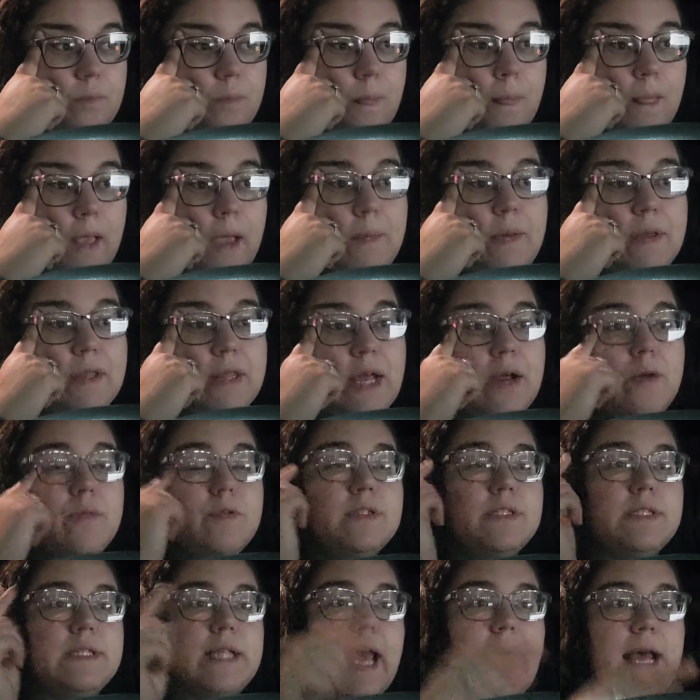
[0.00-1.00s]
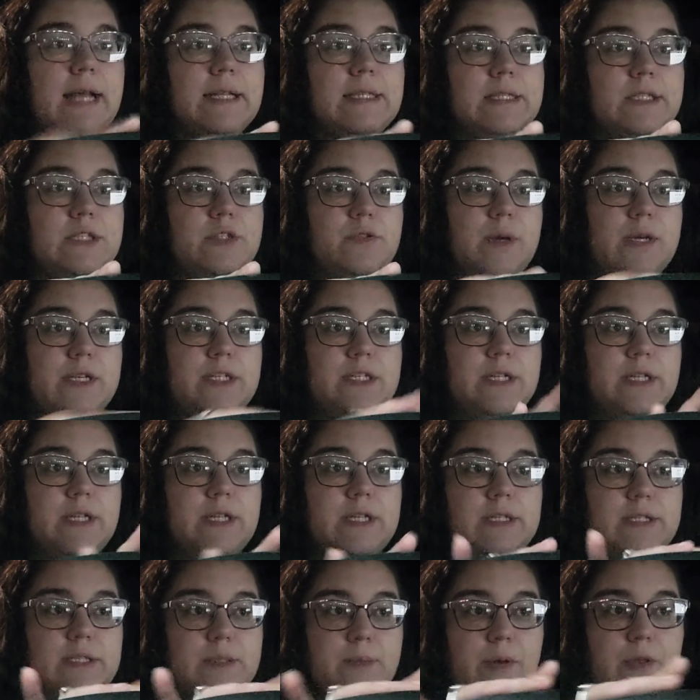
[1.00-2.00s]
I mean, there was that situation
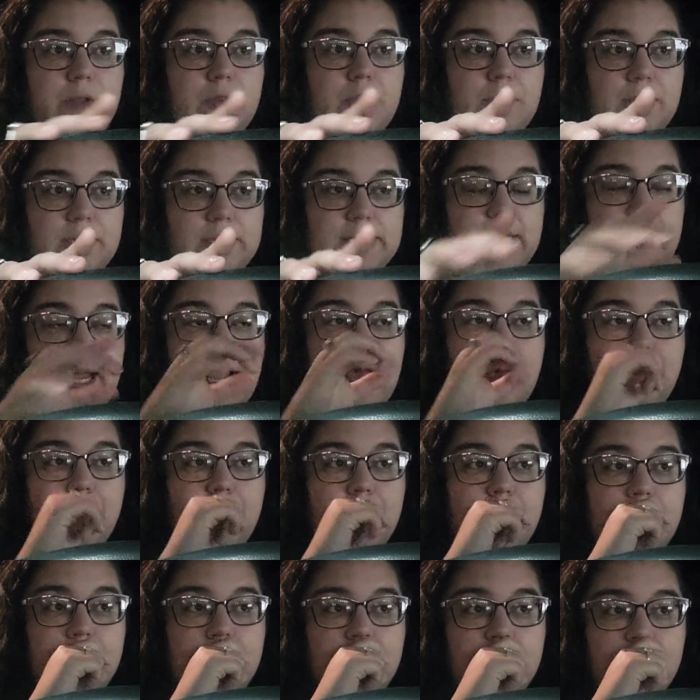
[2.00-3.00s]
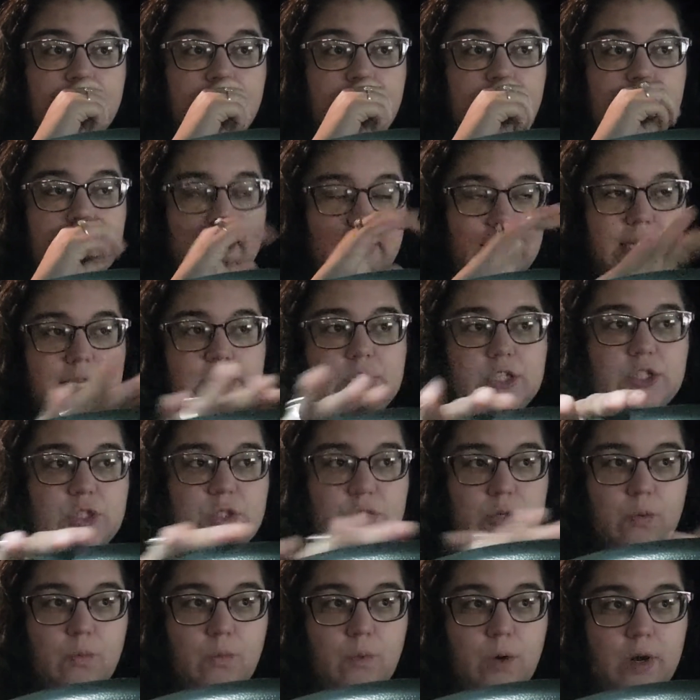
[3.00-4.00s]
and some other things that happened. Like, he
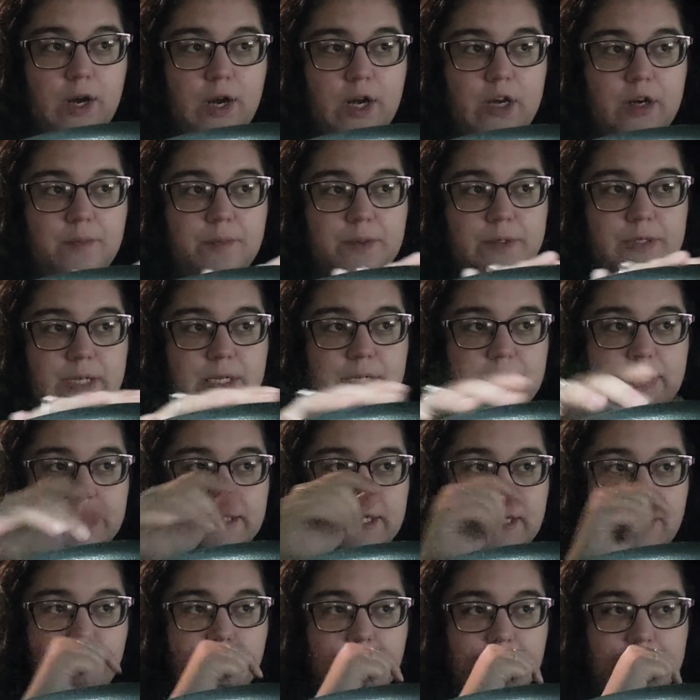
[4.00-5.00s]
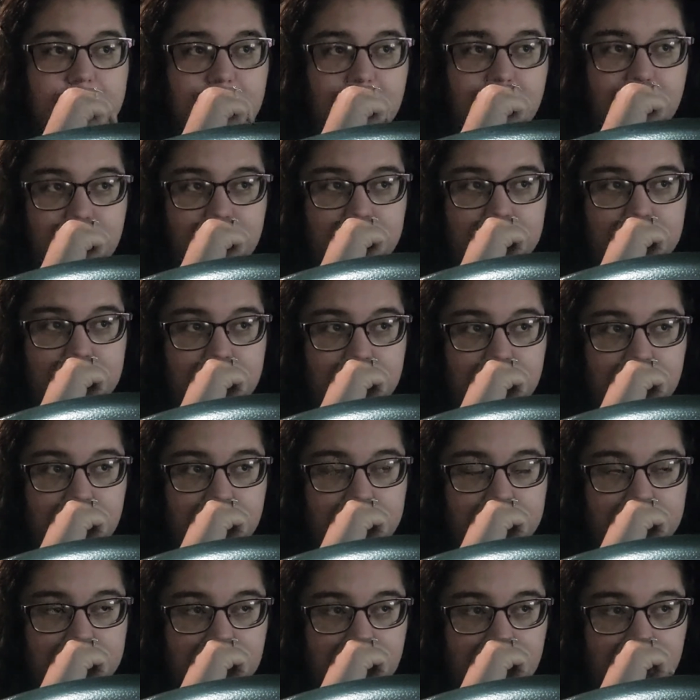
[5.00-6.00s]
just 100% didn't take my safety
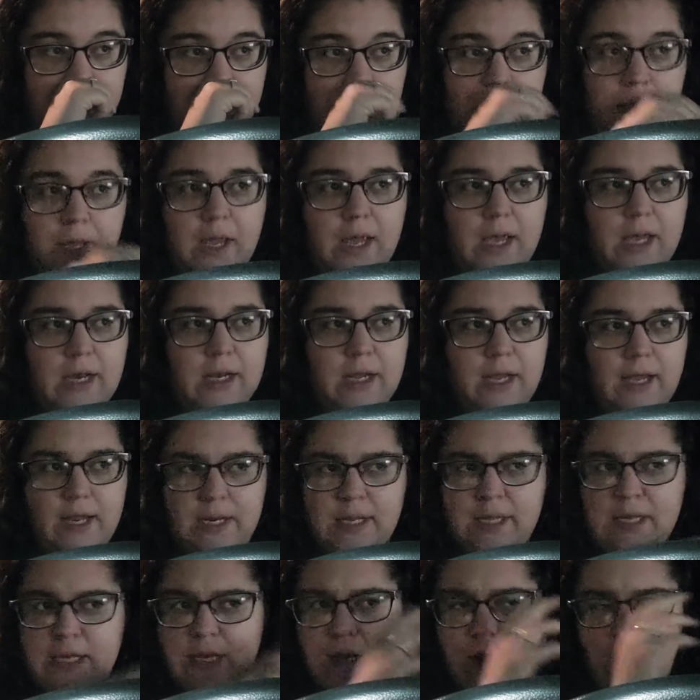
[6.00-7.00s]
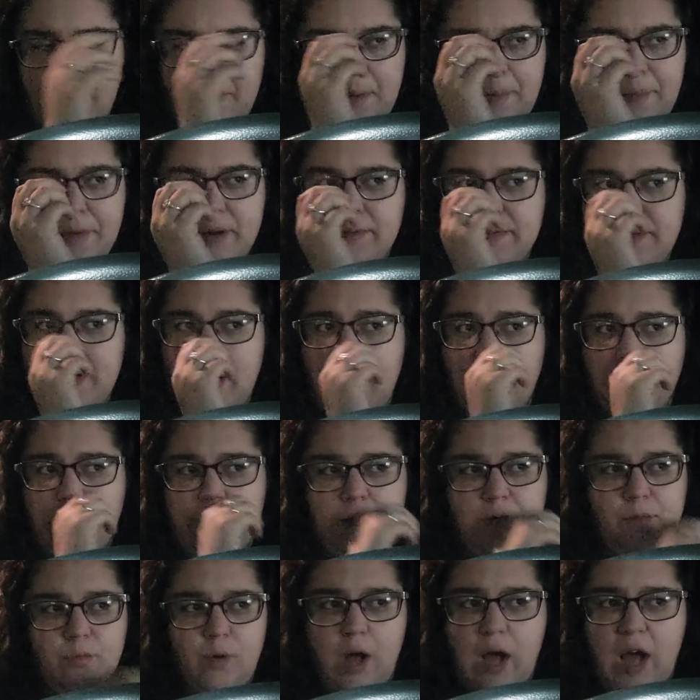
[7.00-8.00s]
seriously. And I remember him telling
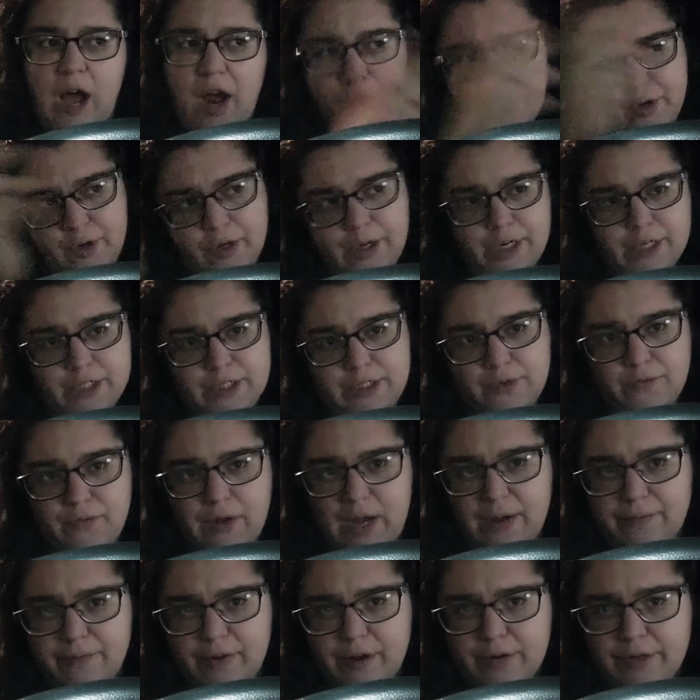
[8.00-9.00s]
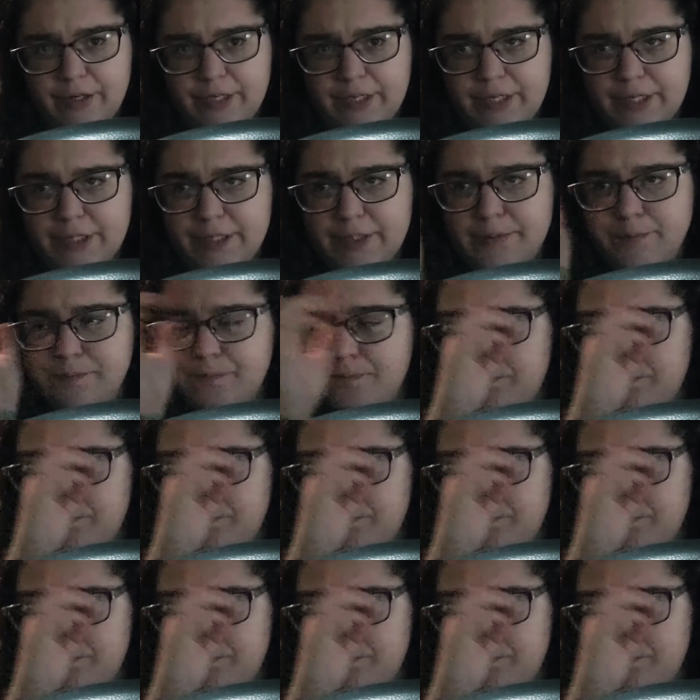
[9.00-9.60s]
me, well, how are you going to survive out here?